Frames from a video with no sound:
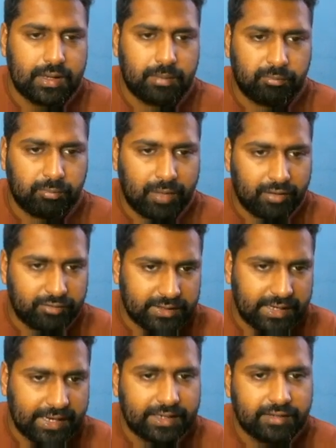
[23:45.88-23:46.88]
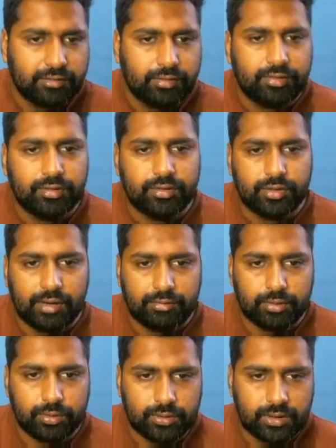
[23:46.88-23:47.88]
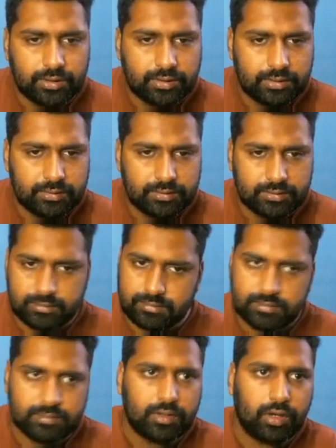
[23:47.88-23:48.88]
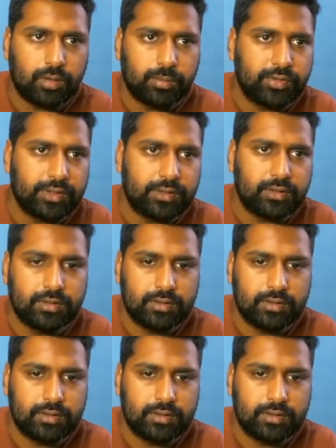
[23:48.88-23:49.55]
With negative, you have to do the opposite.